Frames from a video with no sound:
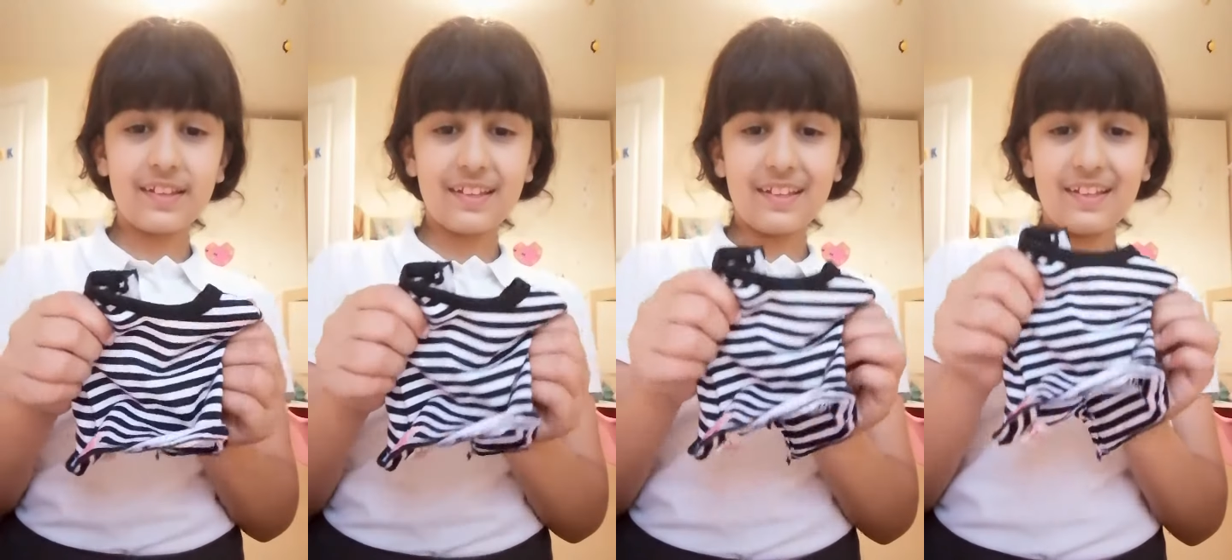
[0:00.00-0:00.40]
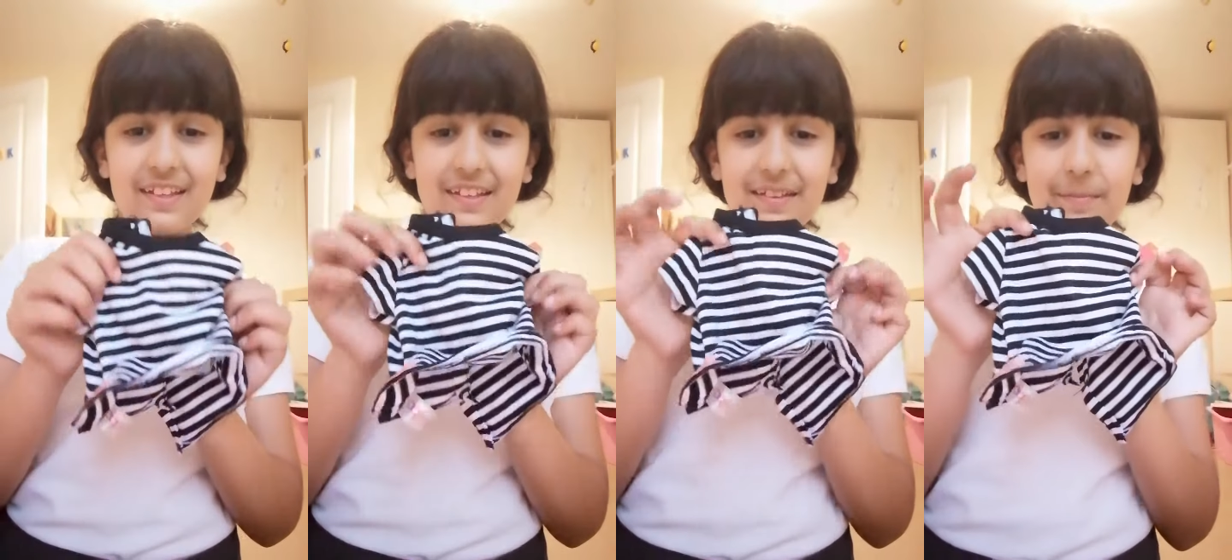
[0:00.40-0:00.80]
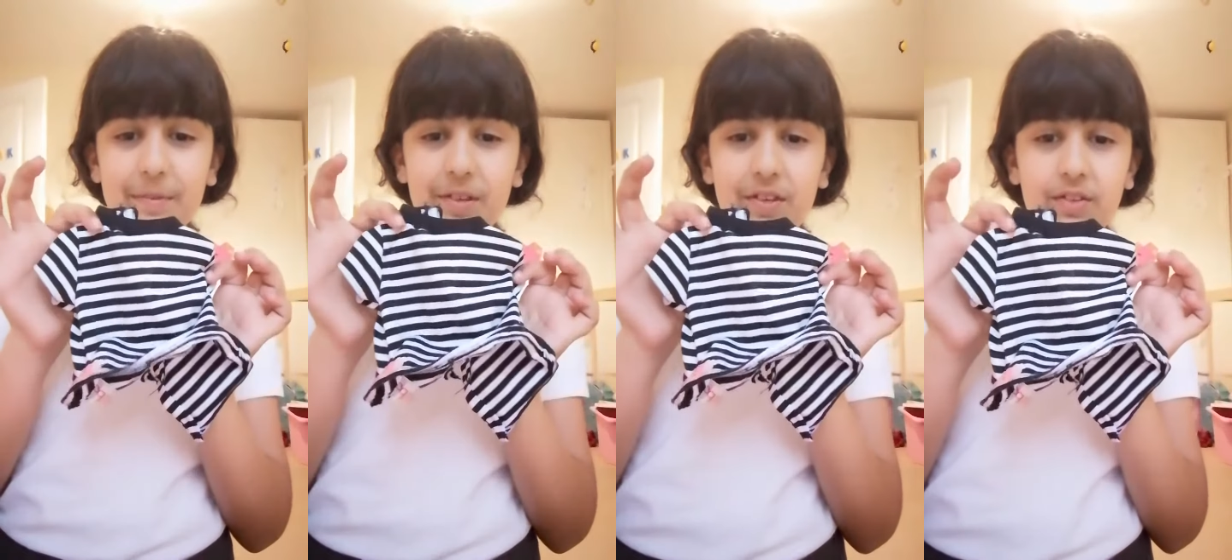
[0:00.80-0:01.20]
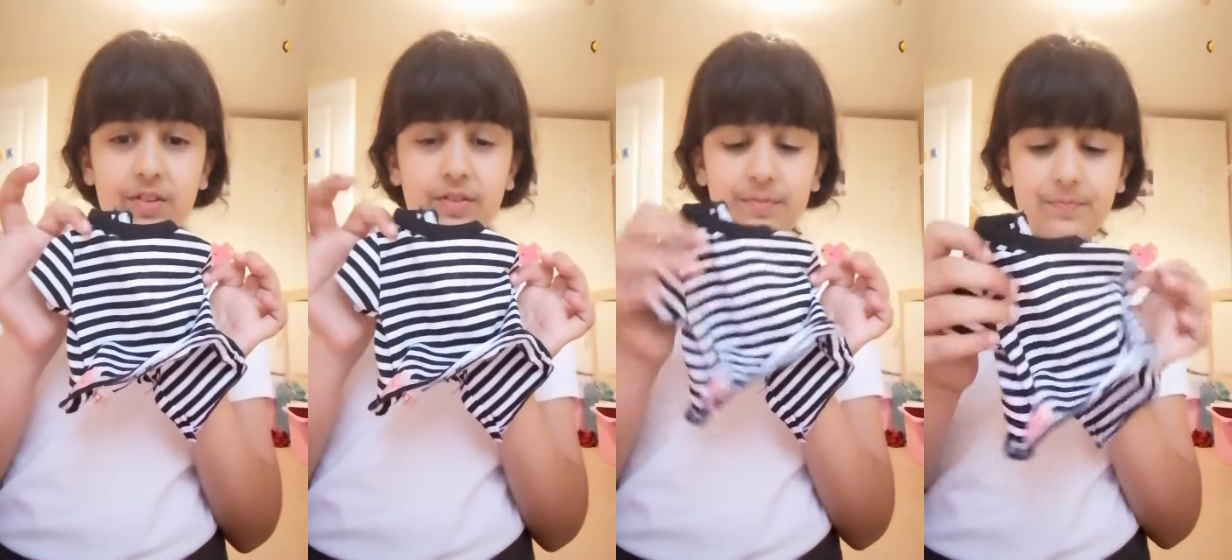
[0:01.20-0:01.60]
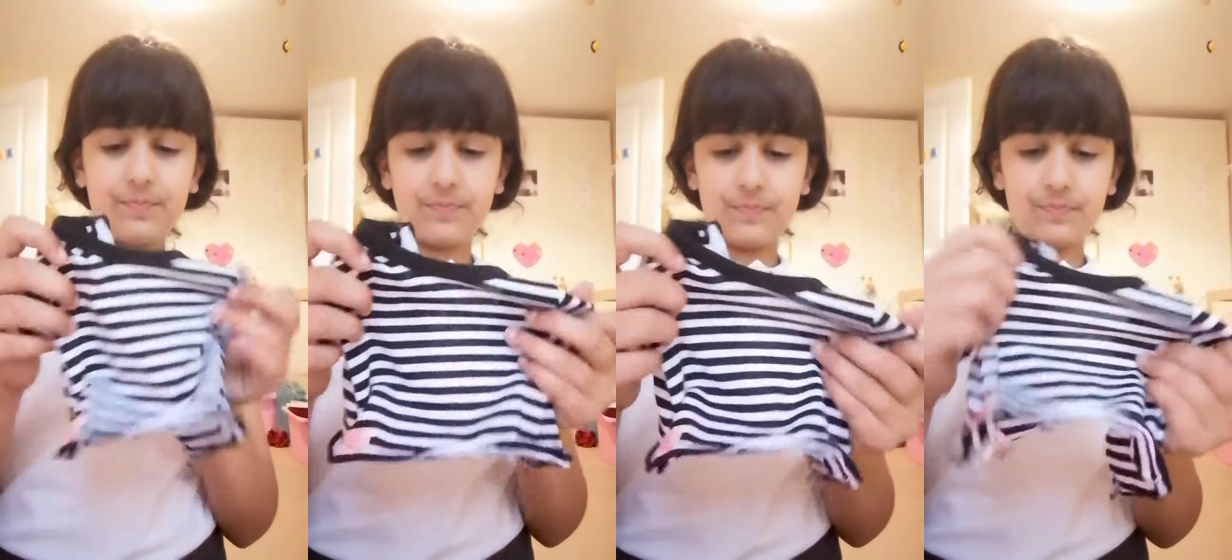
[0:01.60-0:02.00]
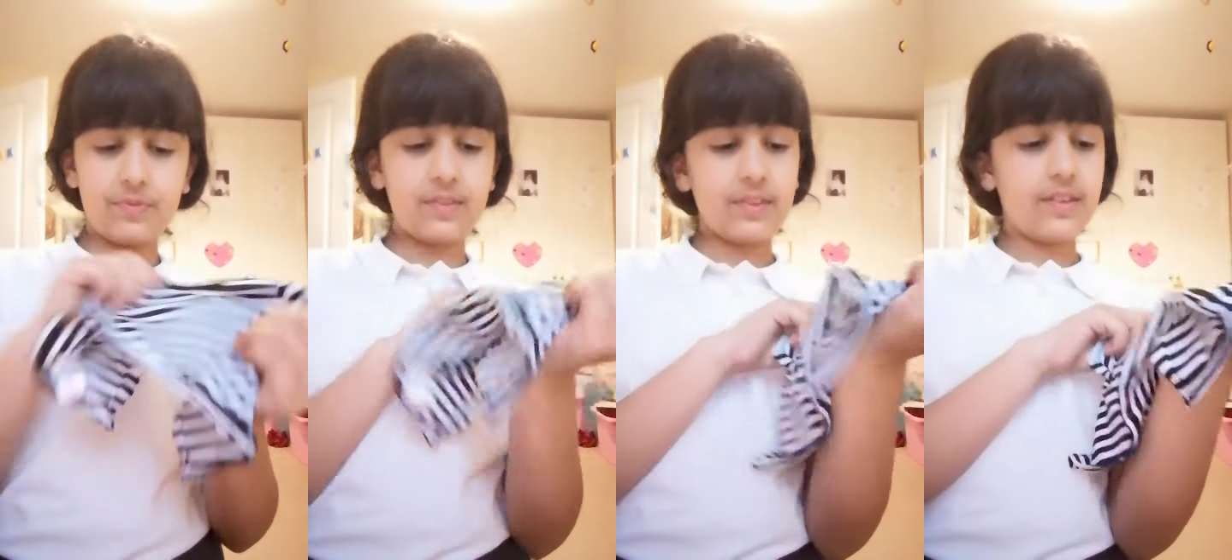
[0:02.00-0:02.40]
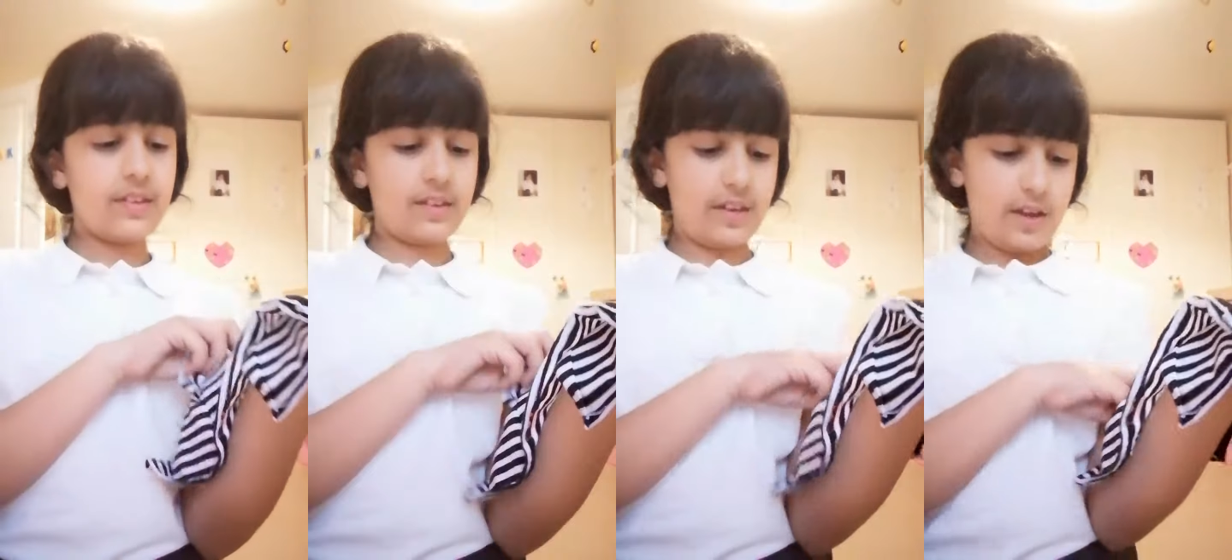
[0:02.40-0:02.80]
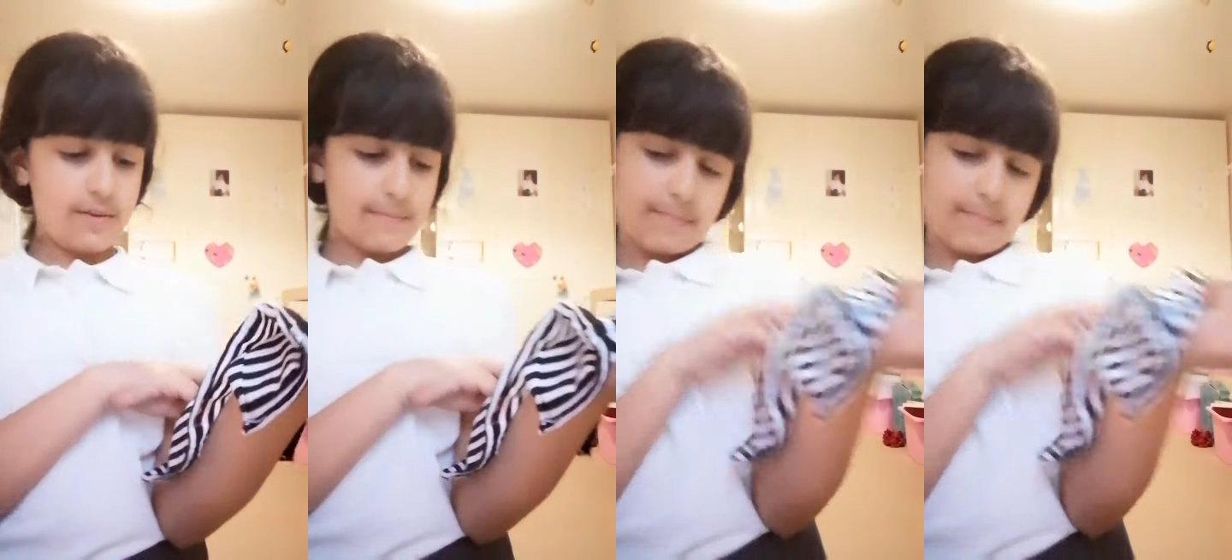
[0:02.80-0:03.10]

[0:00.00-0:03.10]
Sorry. But being you know, creepy. Yeah.